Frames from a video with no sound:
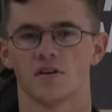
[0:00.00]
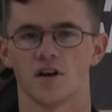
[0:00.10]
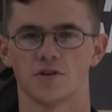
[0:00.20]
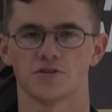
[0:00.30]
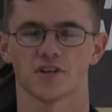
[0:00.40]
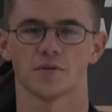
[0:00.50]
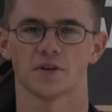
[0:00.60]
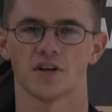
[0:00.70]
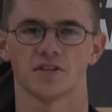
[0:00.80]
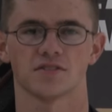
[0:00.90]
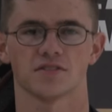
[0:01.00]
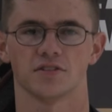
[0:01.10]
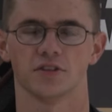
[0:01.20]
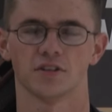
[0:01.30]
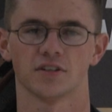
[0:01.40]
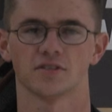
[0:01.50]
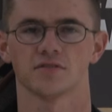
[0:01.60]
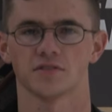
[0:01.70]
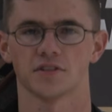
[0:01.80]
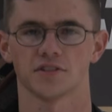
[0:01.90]
Andrew Solomonitis, Yearling,
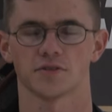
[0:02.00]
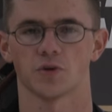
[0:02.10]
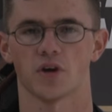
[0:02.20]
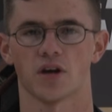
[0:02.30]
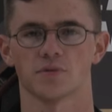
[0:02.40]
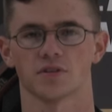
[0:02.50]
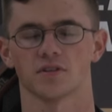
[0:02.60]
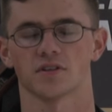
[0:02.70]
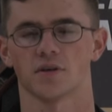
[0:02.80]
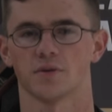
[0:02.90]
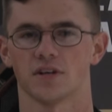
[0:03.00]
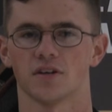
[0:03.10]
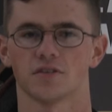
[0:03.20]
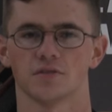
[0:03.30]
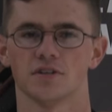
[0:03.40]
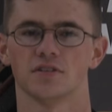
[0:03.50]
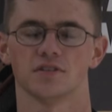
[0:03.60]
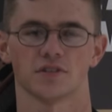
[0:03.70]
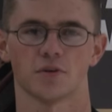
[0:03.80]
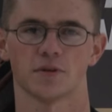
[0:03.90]
Gilsum, New Hampshire, Company A3,
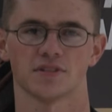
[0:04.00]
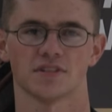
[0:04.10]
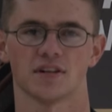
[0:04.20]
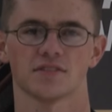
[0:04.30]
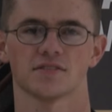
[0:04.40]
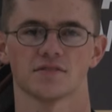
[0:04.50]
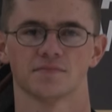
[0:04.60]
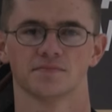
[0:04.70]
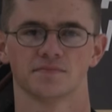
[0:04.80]
Go Big Snakes.